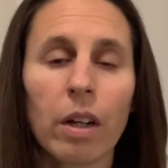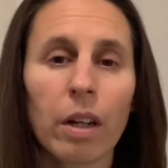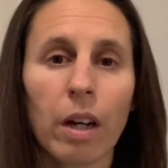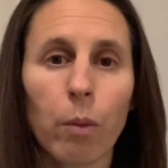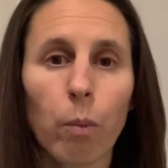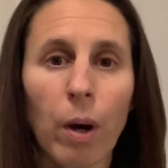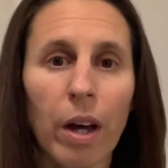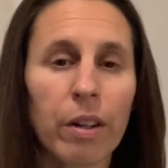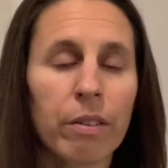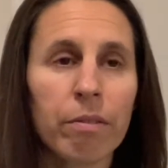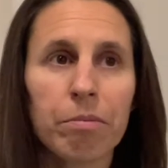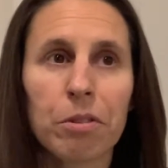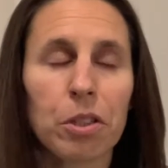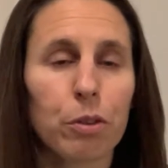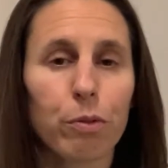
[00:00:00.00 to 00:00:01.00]

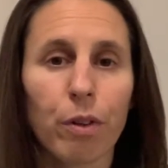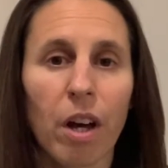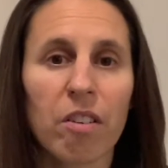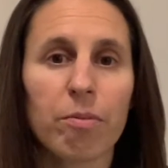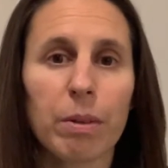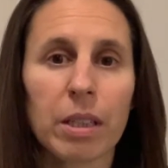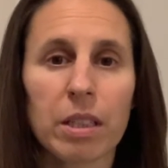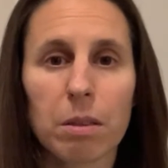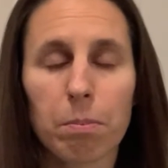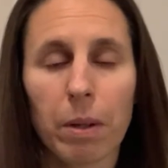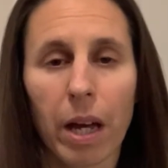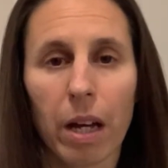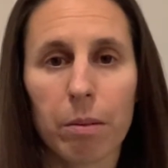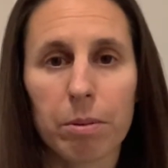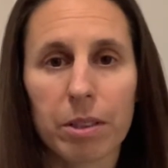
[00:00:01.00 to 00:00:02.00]
1 to 5 minutes
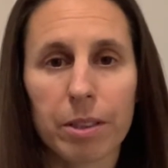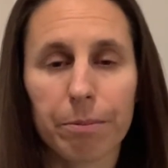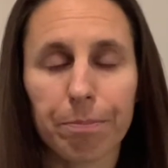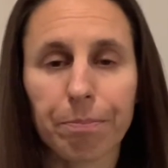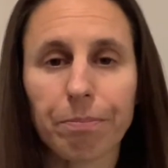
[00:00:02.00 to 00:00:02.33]
perhaps.